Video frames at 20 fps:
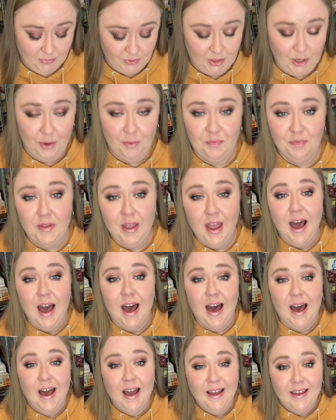So
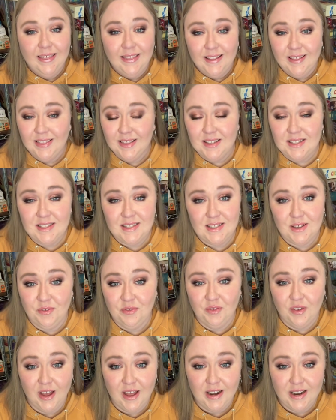I think this is a
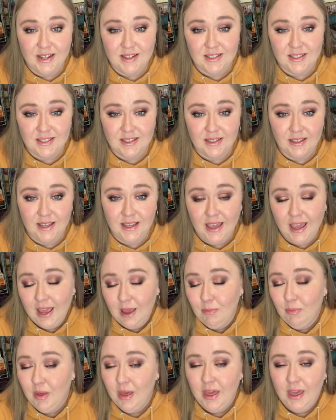fun and silly
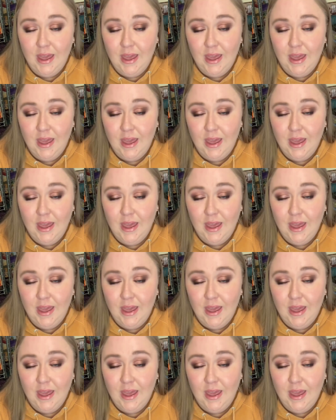game.